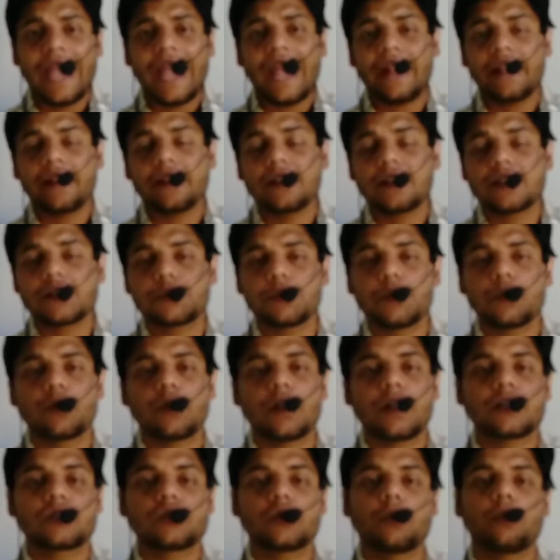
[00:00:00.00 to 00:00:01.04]
and in this video
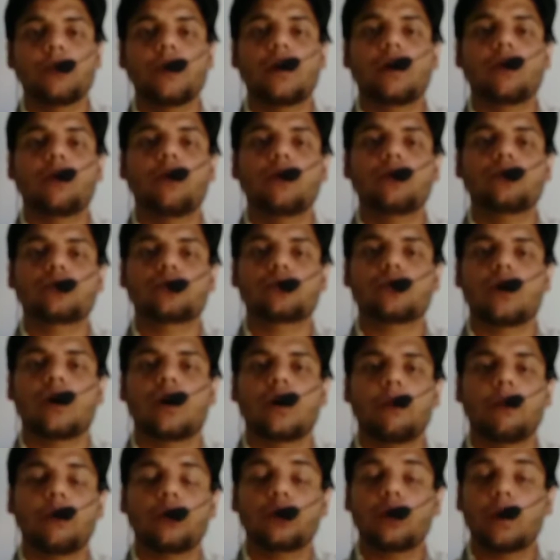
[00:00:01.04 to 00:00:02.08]
lecture we are going to
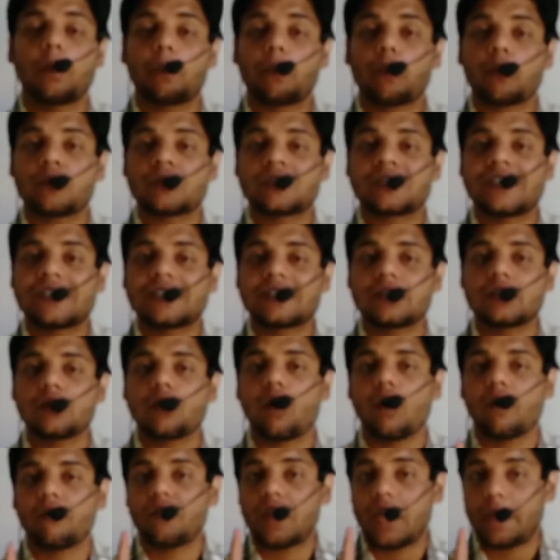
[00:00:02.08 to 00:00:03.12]
talk about the processing
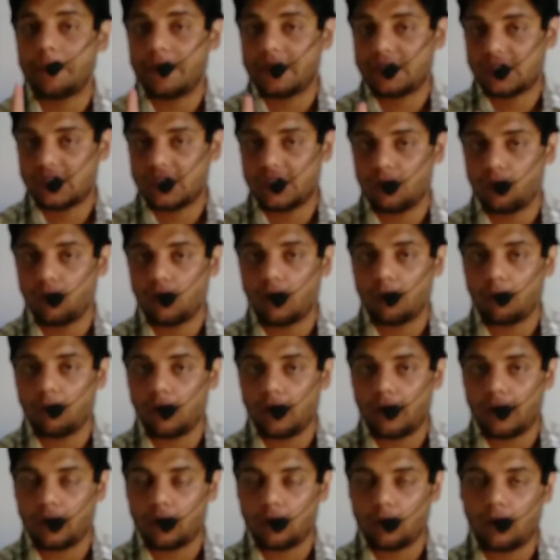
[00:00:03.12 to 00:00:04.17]
of MHC 1
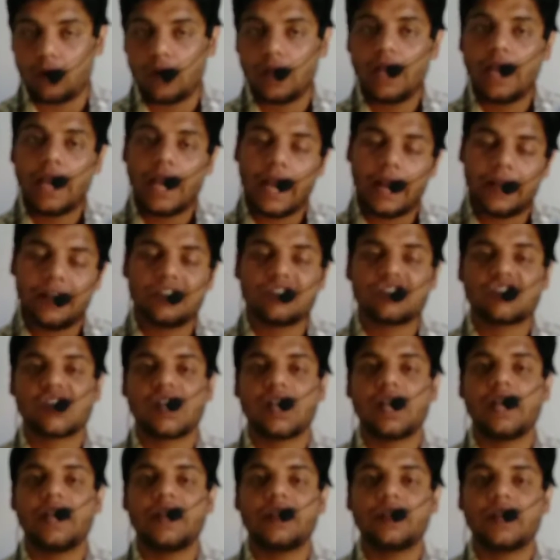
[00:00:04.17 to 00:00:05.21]
molecule, and
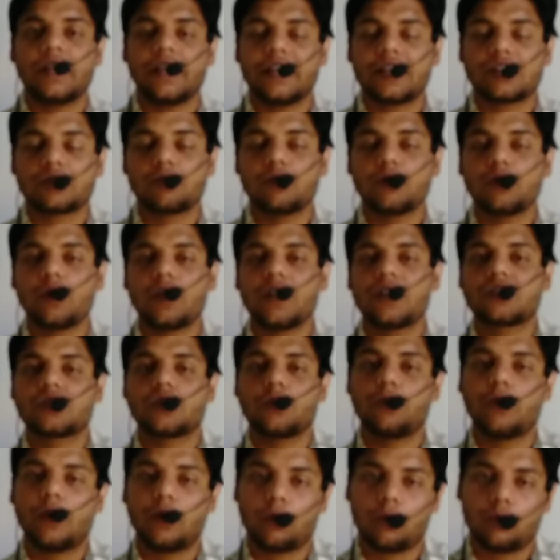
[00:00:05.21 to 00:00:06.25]
inshallah in the next video lecture
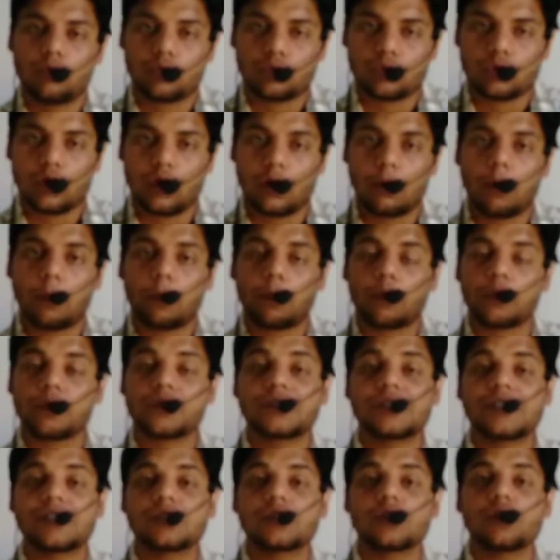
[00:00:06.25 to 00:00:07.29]
we are going to talk about
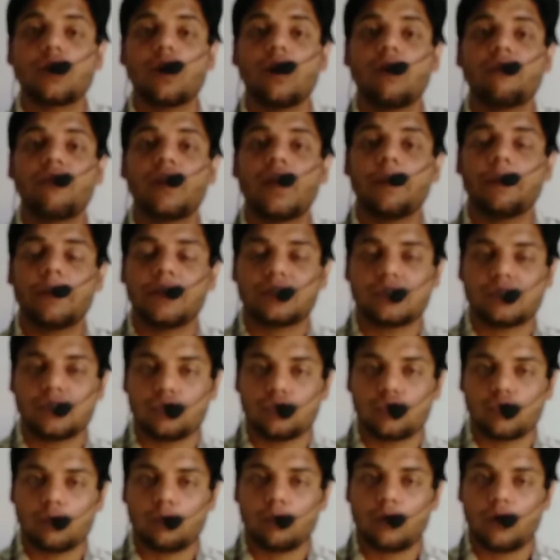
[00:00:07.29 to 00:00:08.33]
processing of MHC
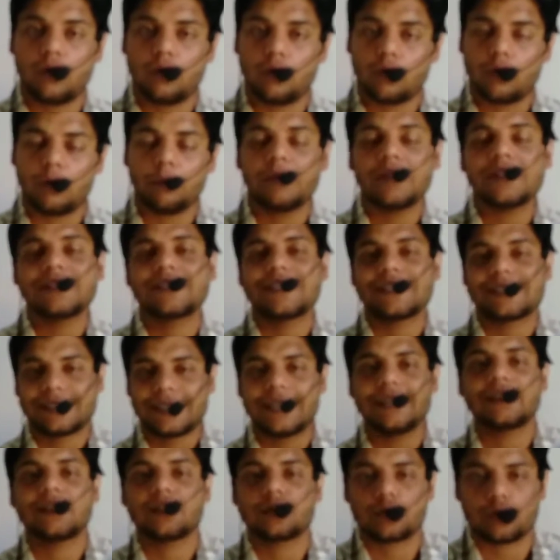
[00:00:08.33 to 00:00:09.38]
2 molecule, means the
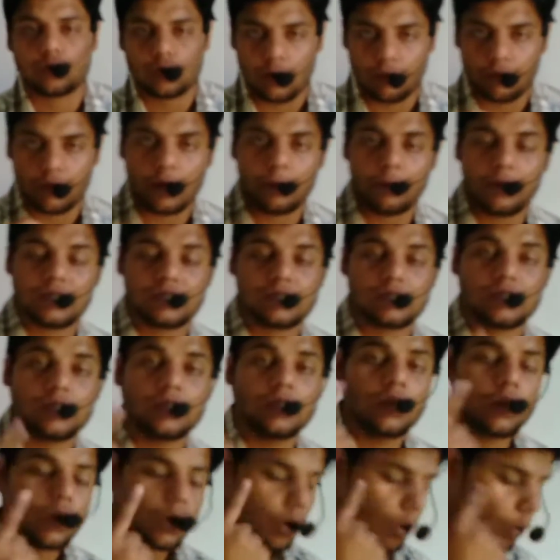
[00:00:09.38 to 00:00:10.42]
synthesis of MHC
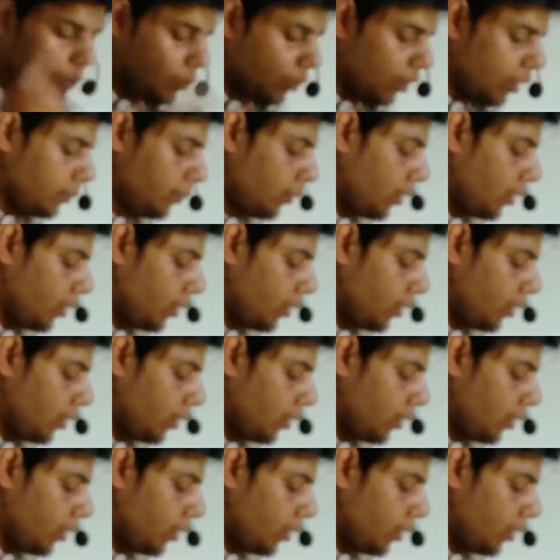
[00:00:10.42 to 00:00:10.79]
1